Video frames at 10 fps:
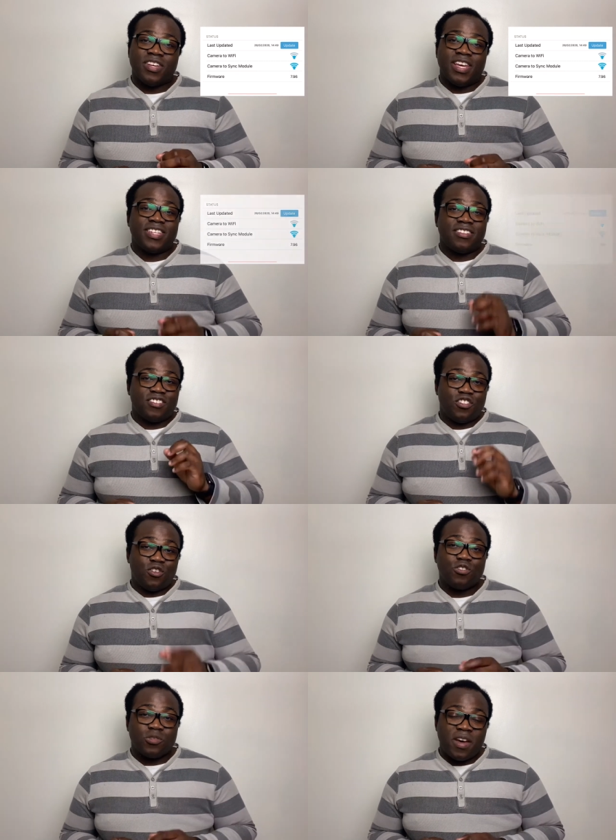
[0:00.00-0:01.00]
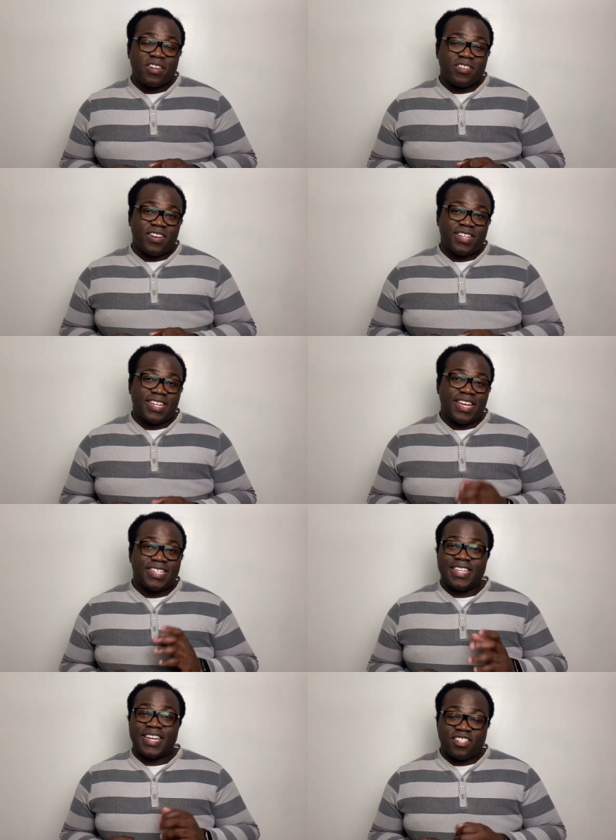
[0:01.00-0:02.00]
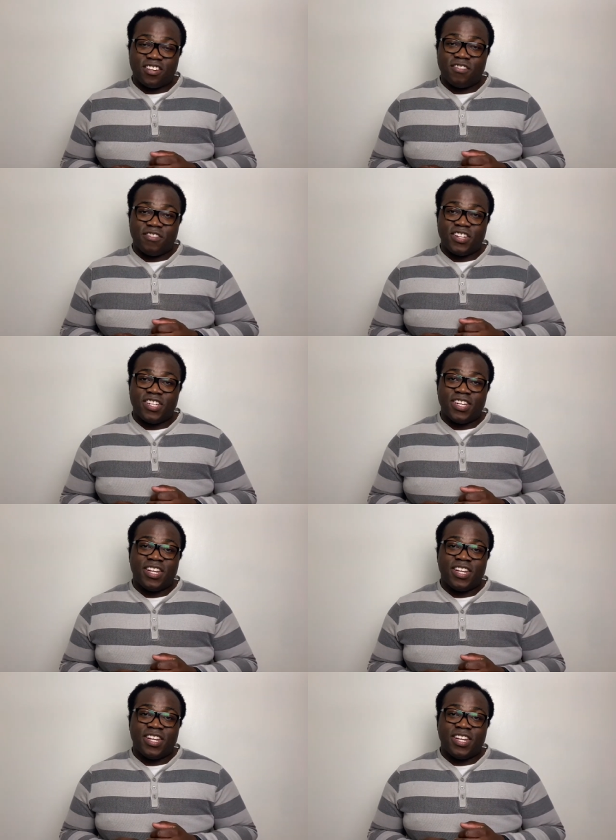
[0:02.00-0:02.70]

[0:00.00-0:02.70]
as long as your smart device has data coverage.